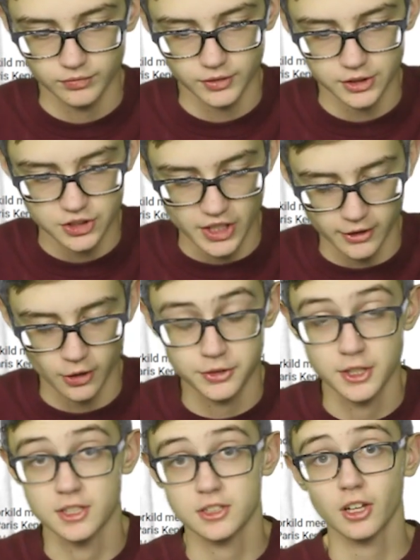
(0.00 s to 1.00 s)
Let's check out
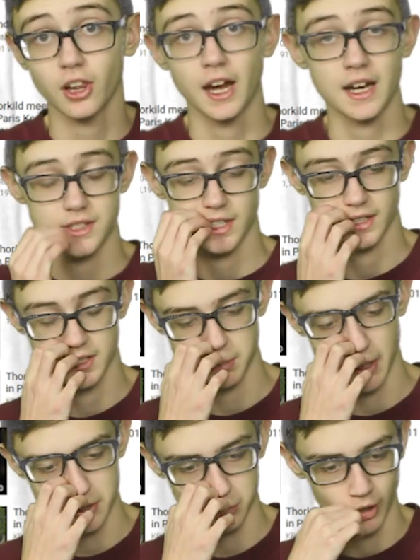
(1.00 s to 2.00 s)
this classic
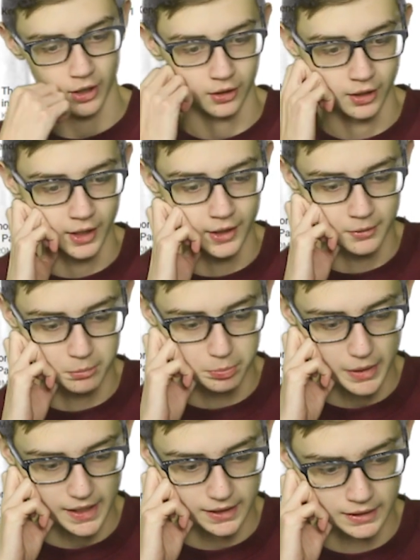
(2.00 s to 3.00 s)
spacewalk line
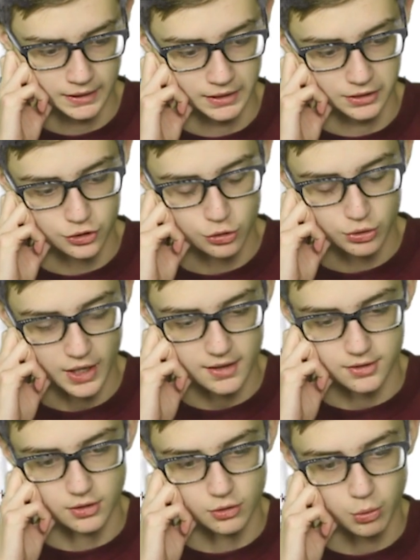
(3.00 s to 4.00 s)
back in two
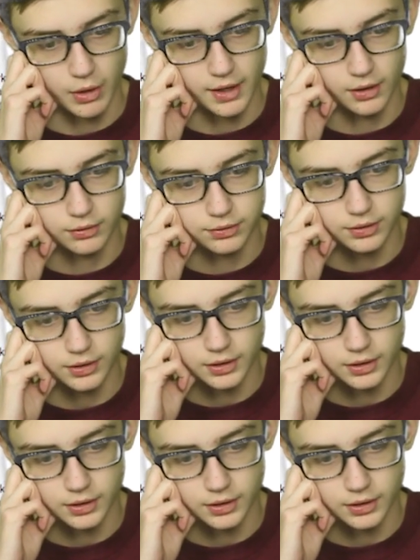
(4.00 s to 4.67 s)
thousand twelve.